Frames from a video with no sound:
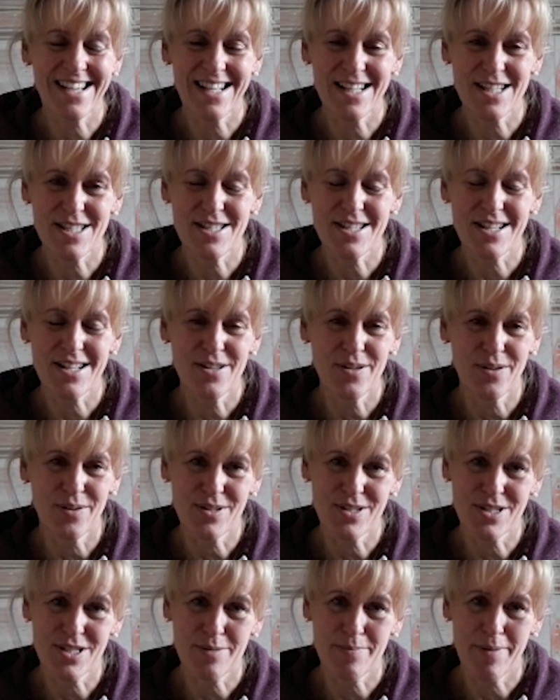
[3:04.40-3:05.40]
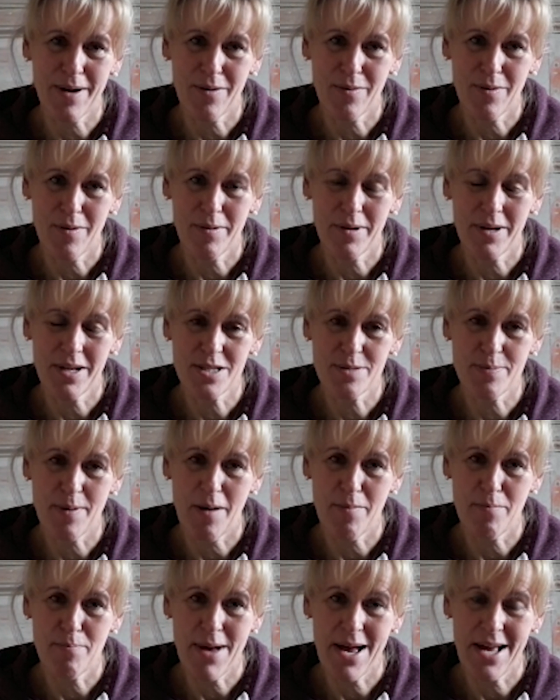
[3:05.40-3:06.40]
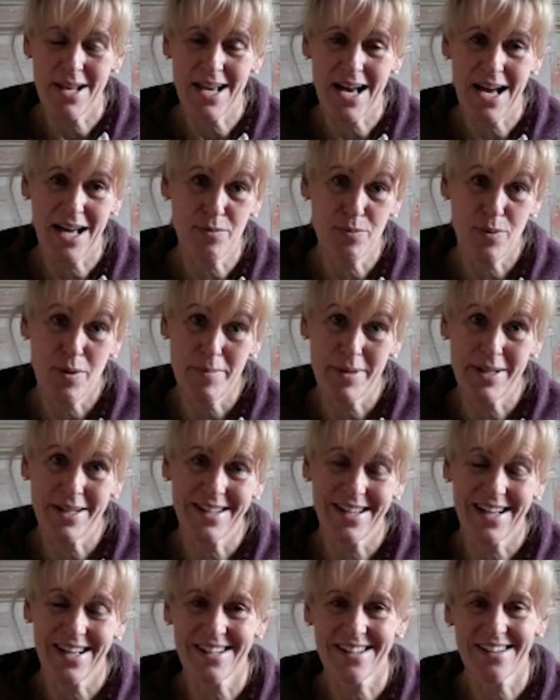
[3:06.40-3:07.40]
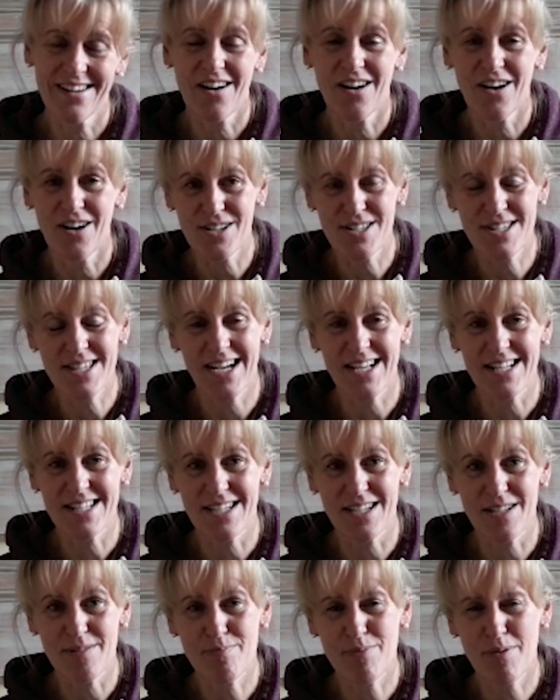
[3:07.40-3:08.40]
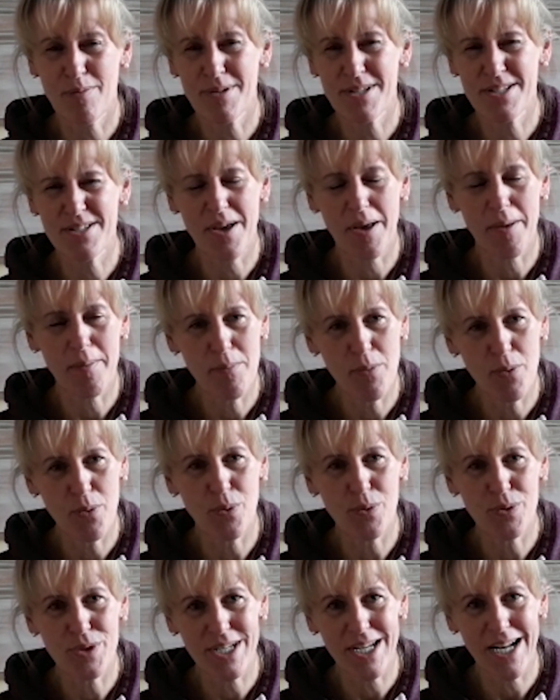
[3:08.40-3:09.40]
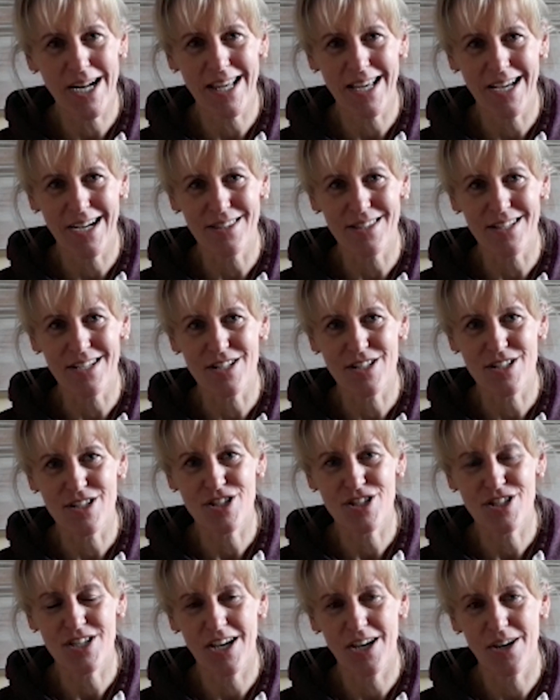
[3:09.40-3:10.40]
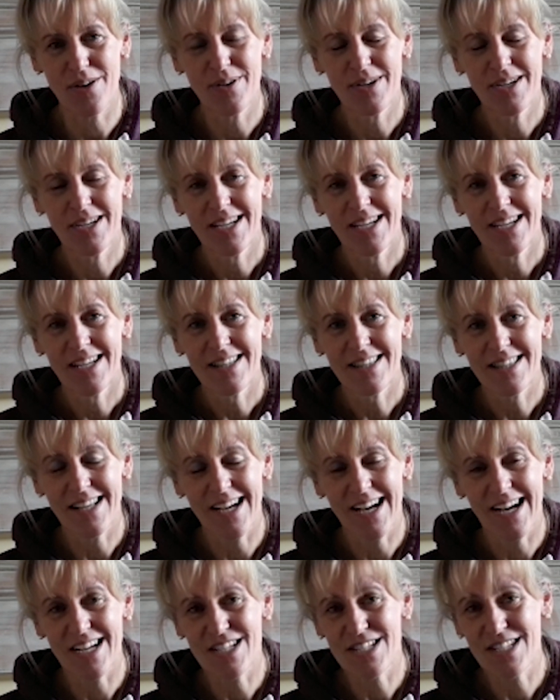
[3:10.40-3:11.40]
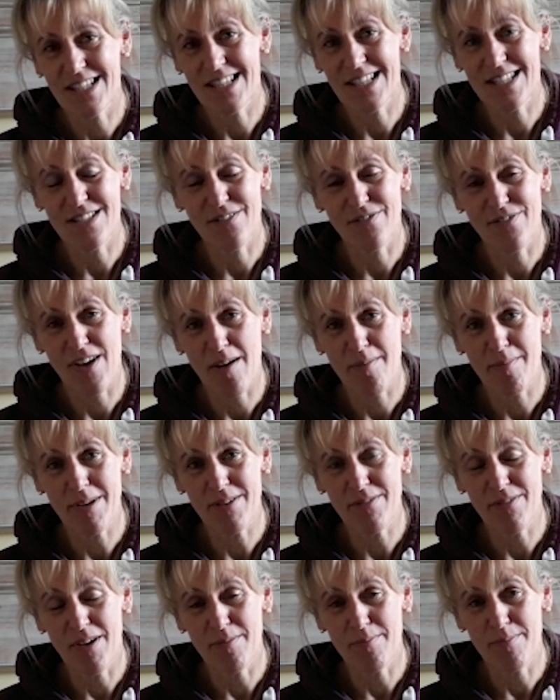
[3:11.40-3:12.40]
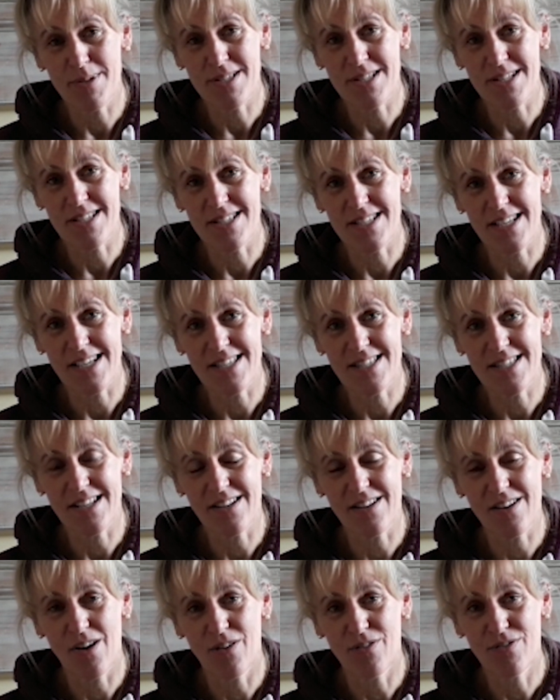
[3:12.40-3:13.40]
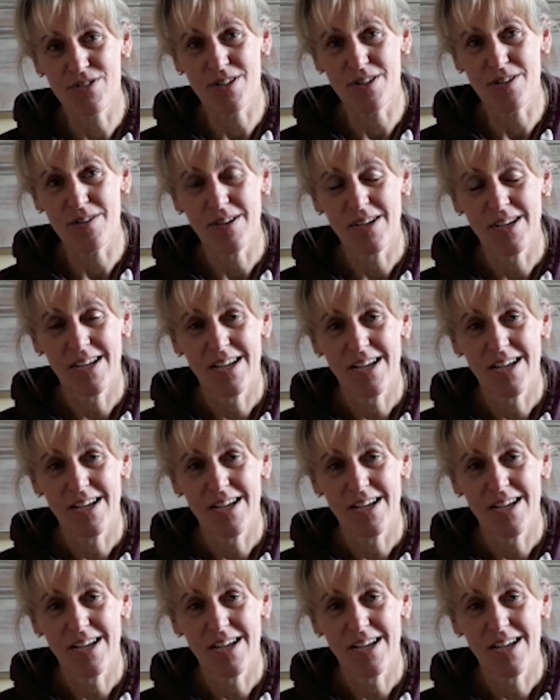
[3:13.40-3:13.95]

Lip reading: it's not just about women, it's about men and women, and our sector probably doing more than any other to show that actually these are family run businesses, and often